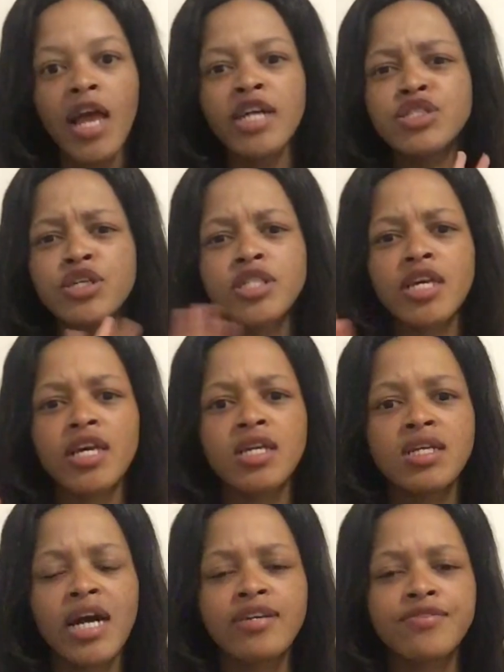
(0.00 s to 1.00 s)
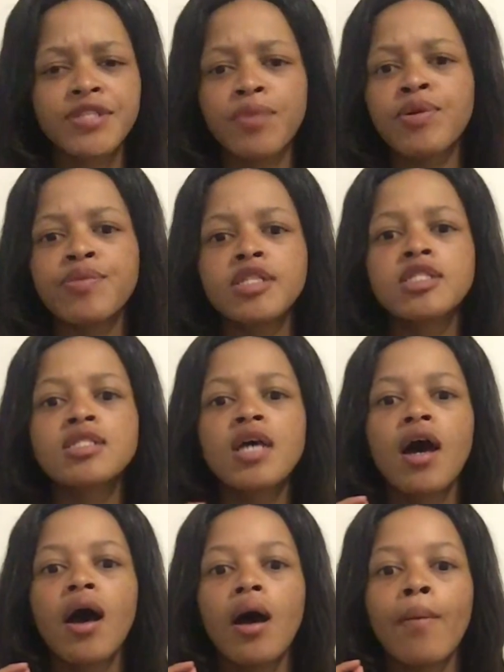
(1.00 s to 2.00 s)
I don't take any kind of supplements,
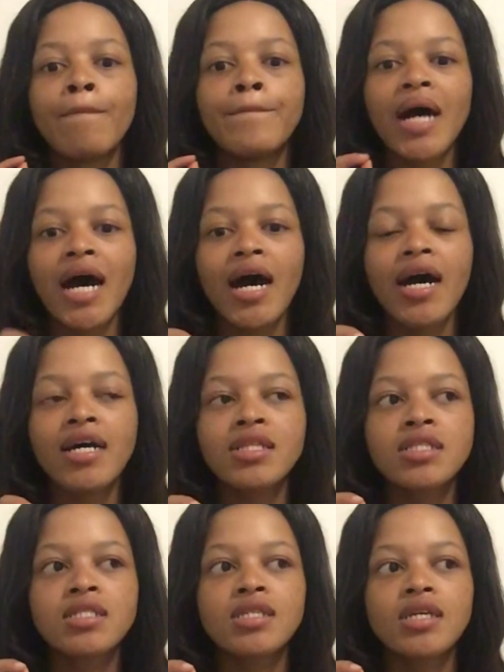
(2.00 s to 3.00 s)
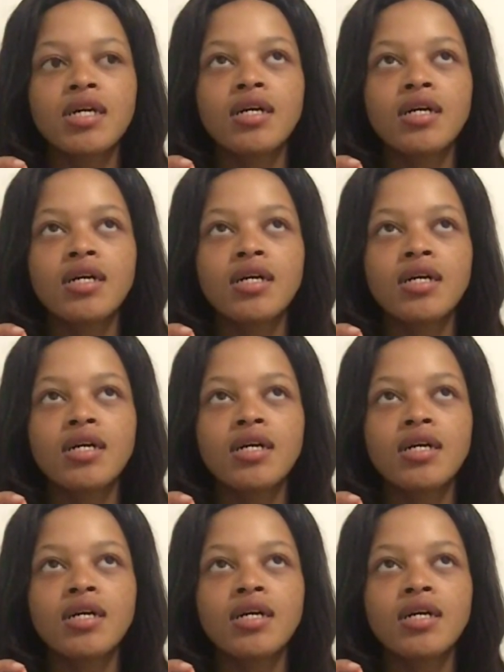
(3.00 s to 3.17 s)
but